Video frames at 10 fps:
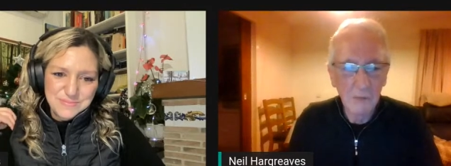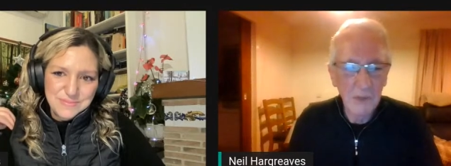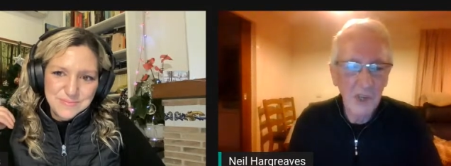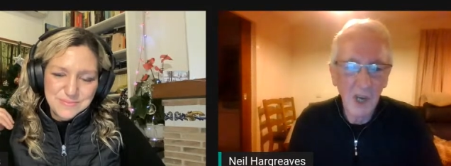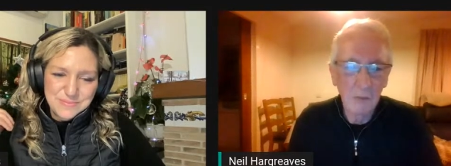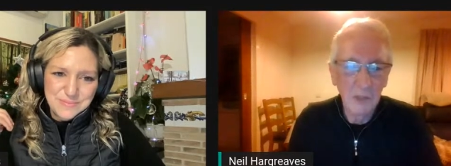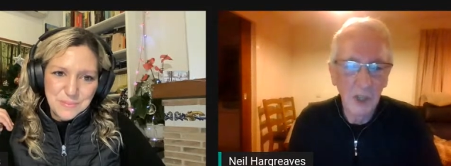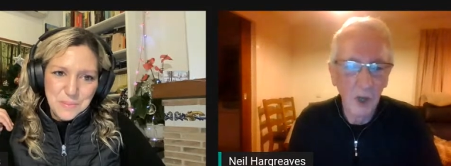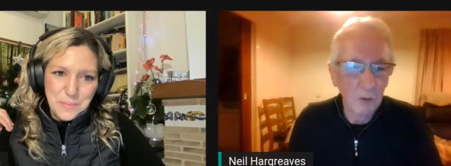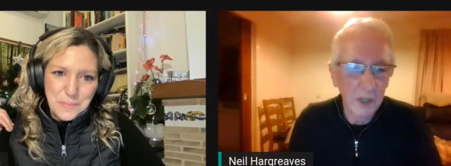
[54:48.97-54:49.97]
Speaker 1: every time
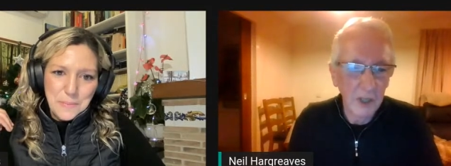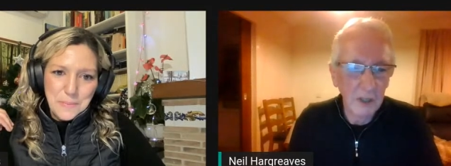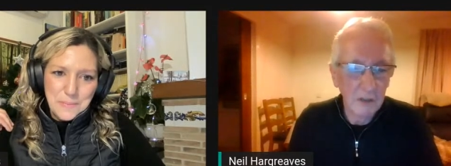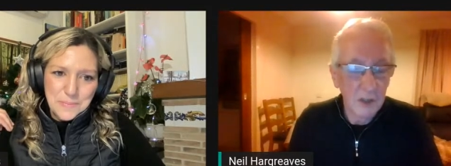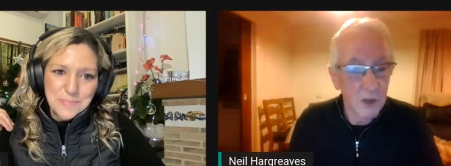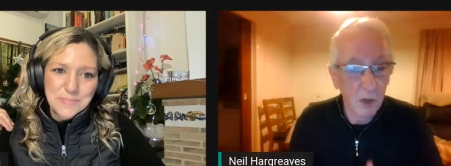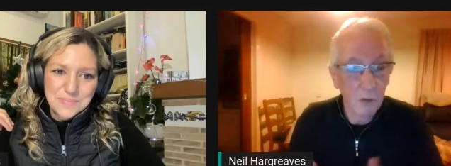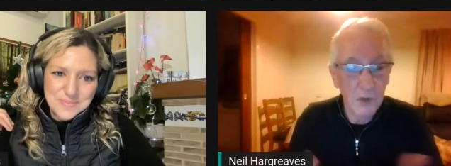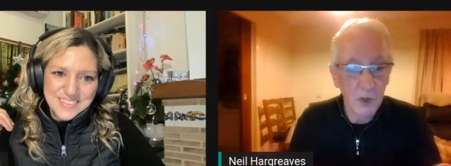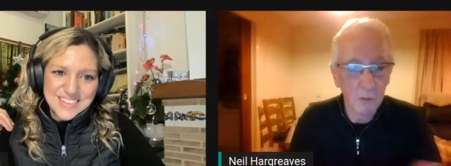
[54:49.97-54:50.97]
you go there, there's
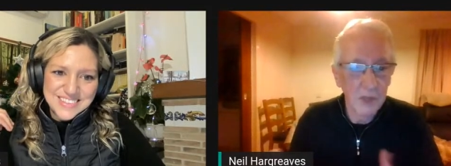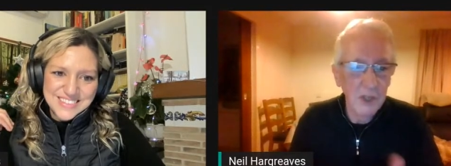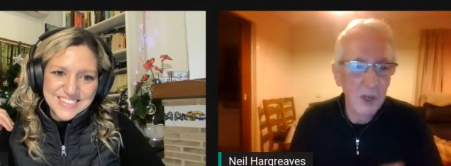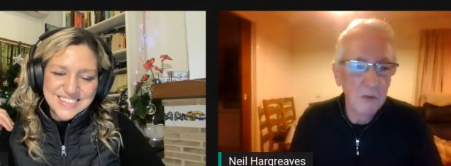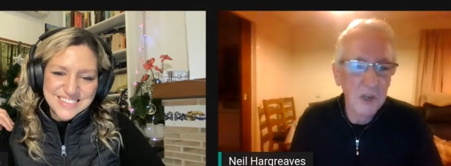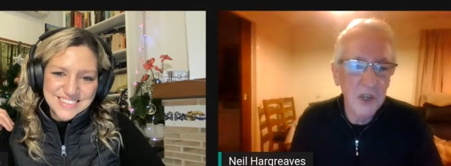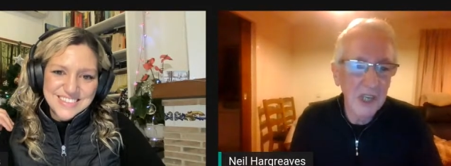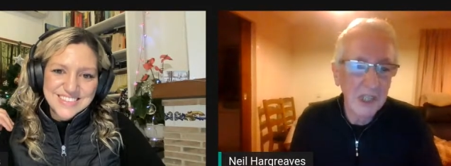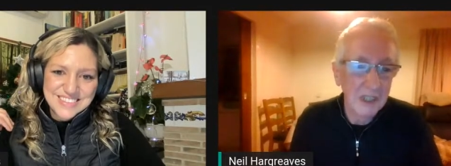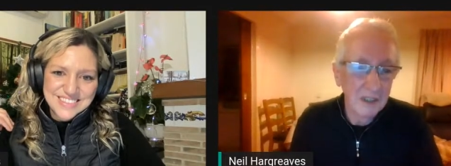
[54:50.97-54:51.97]
always something new to
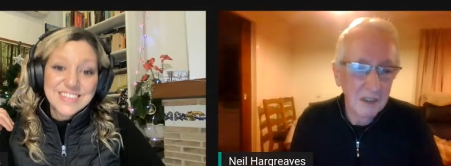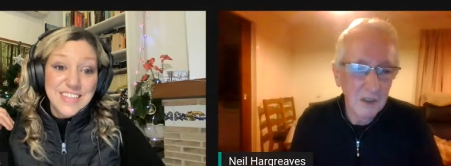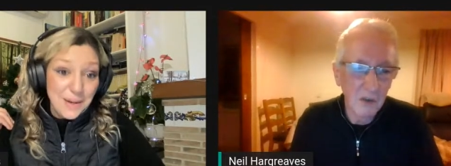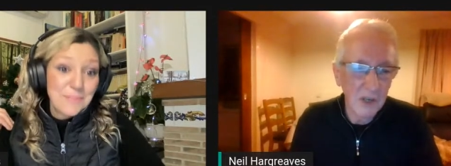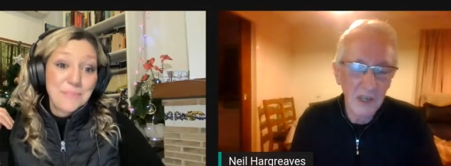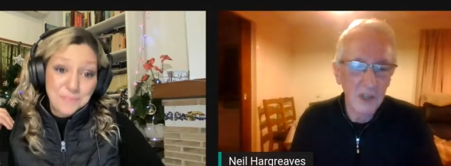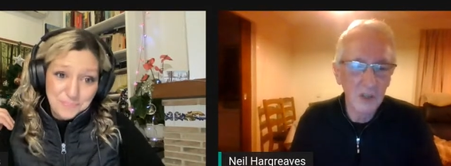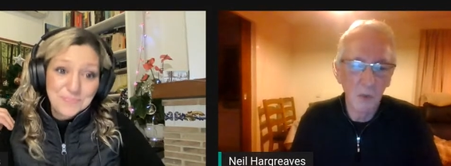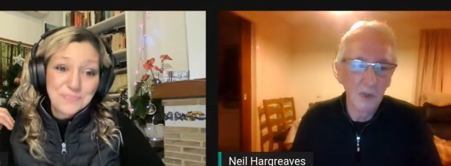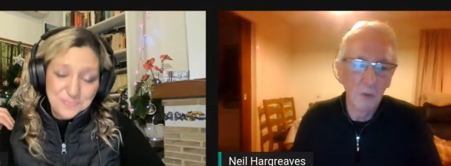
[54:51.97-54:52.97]
see. So yeah.
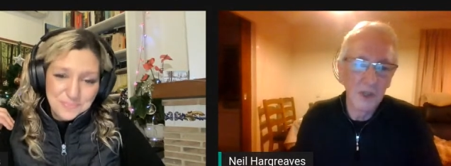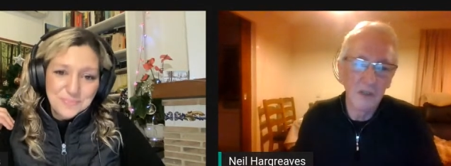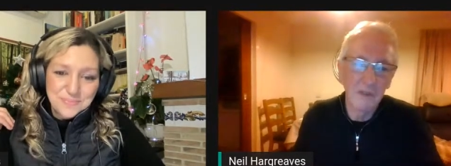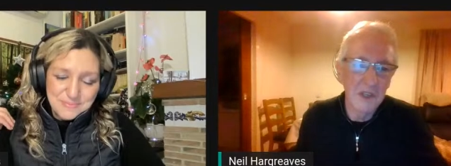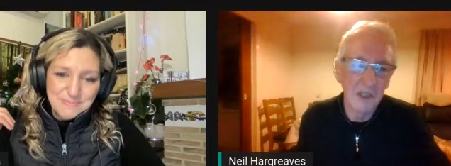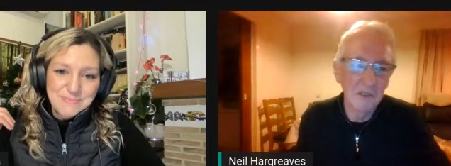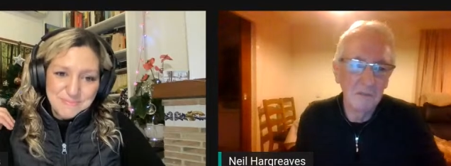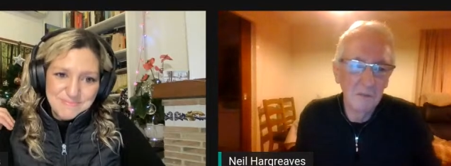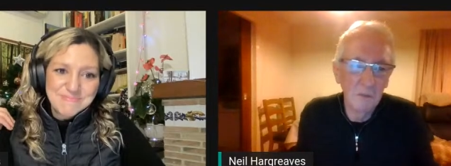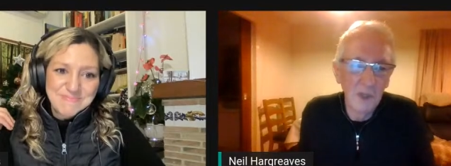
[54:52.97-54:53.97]
it's well worth a visit.
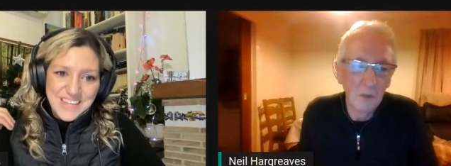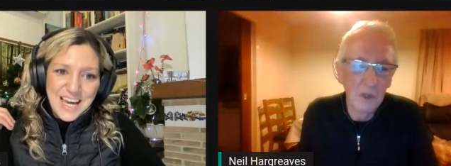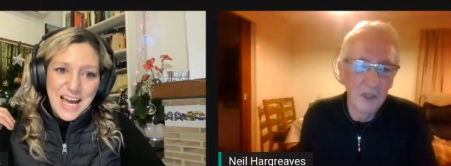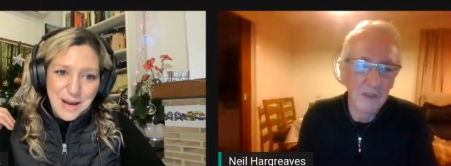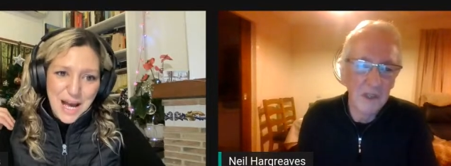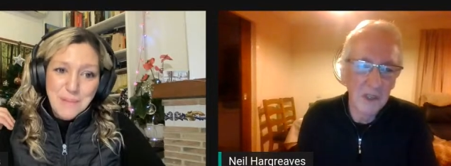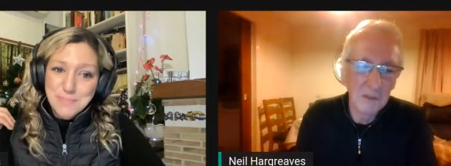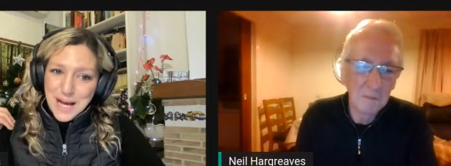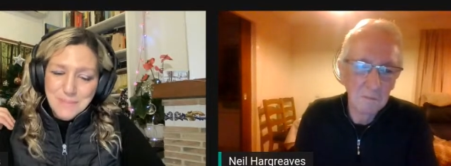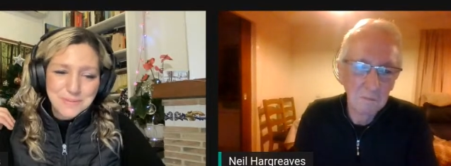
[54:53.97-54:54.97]
Well yeah, worth a visit. Ab
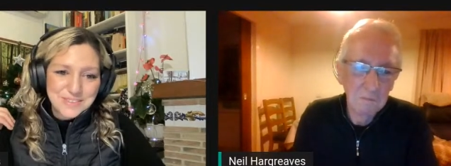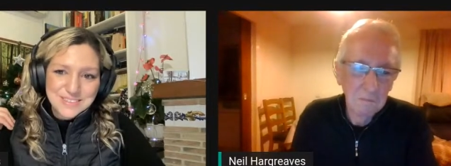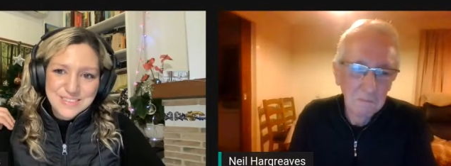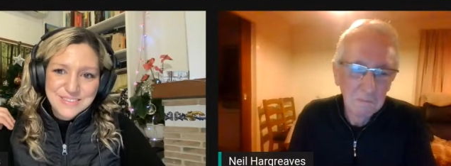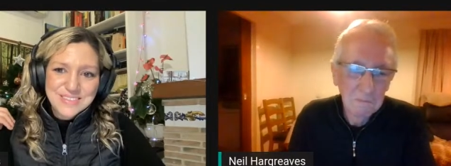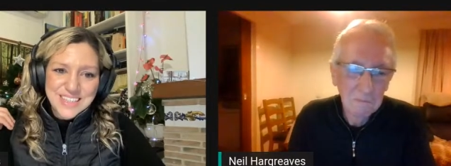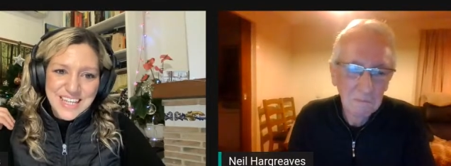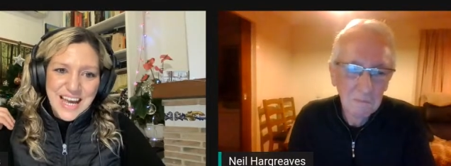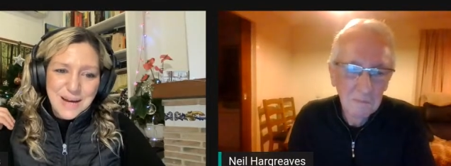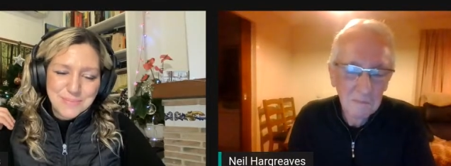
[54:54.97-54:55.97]

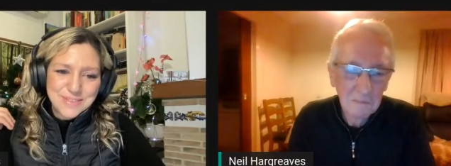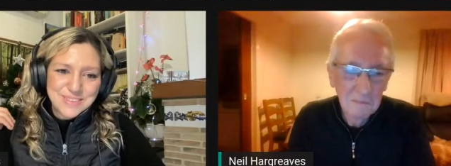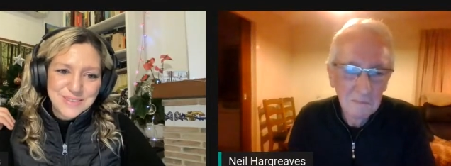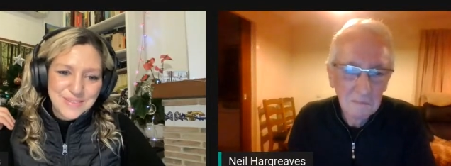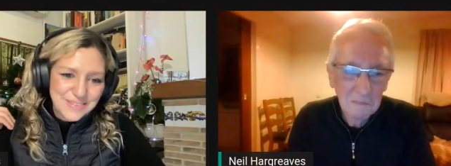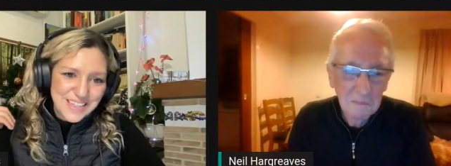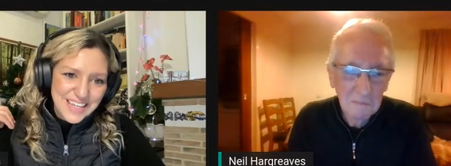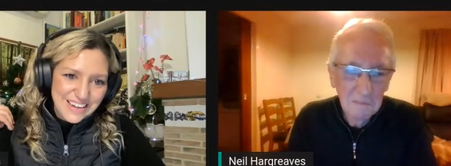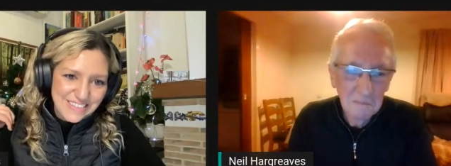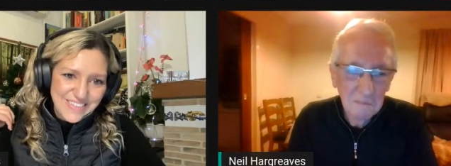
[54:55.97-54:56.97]
Speaker 2: absolutely,
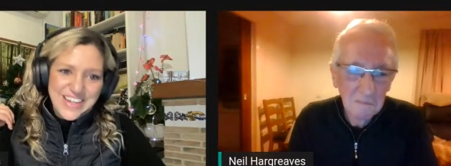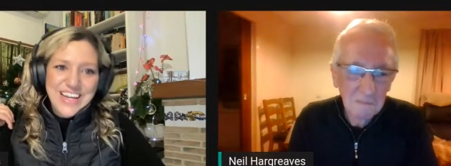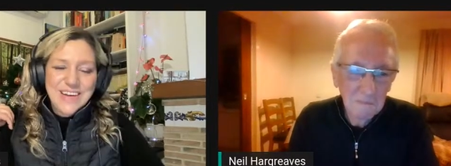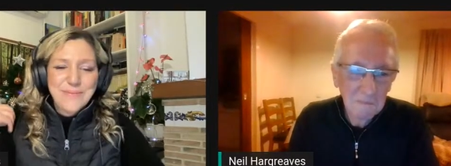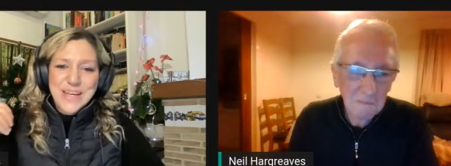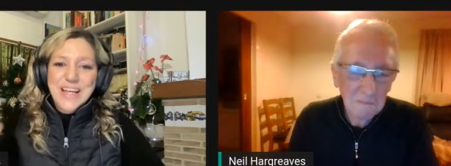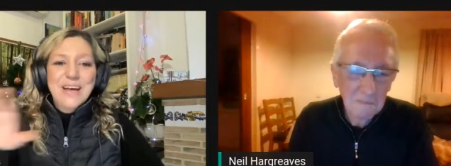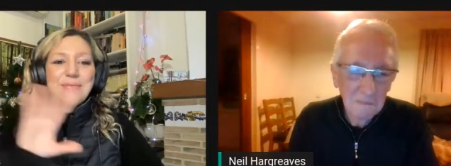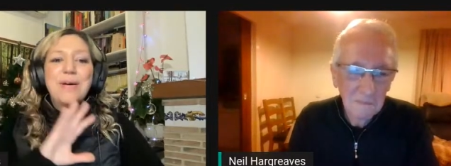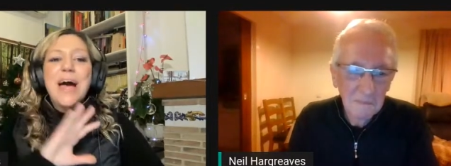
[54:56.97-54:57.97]
absolutely agree. I mean,
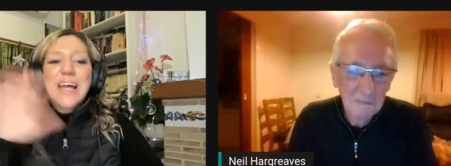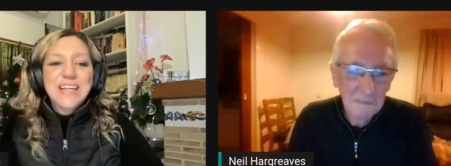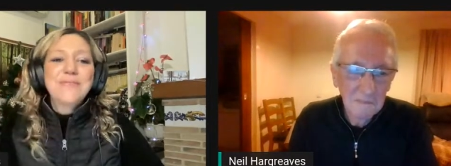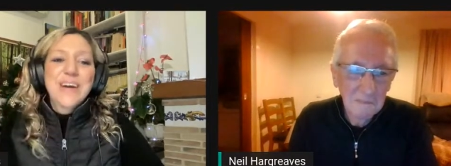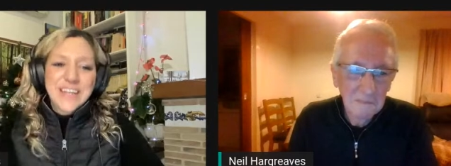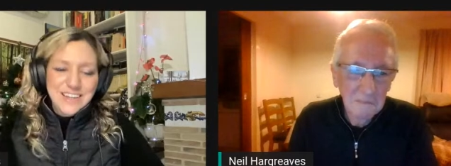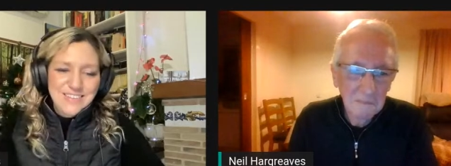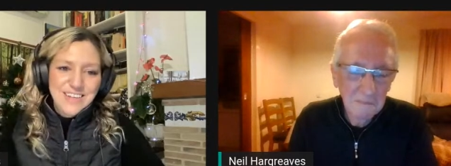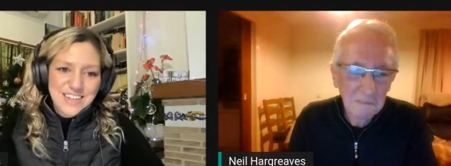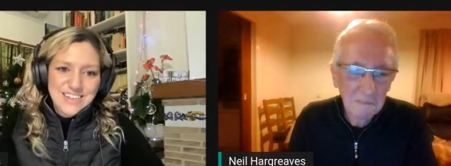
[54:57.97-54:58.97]
for anybody
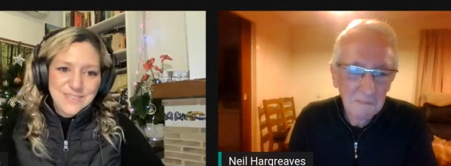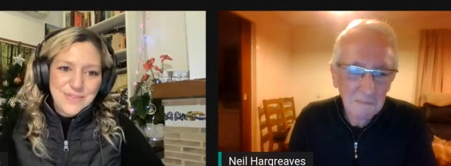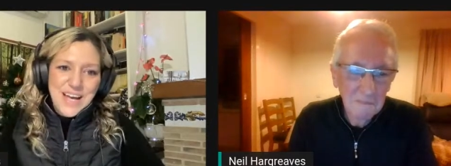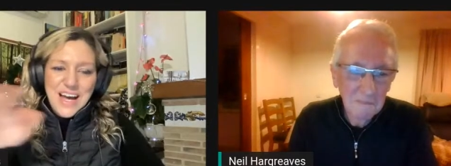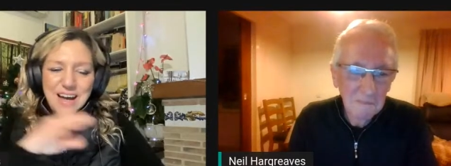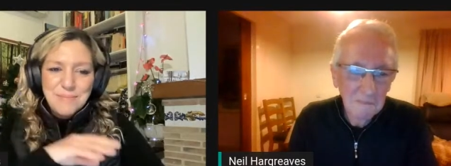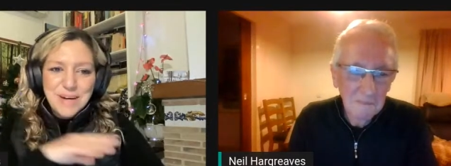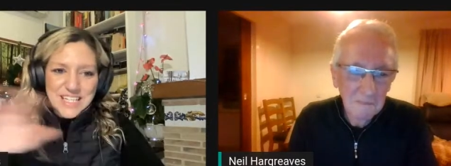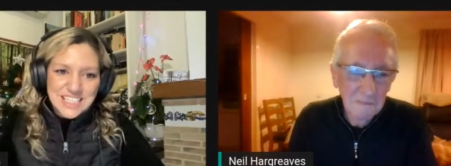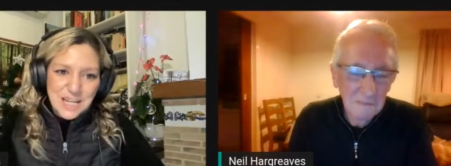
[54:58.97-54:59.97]
who love uh,
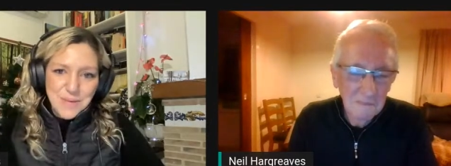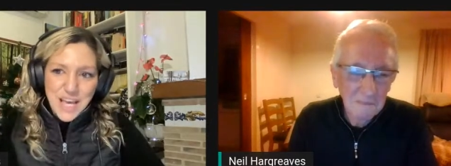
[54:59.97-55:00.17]
maritime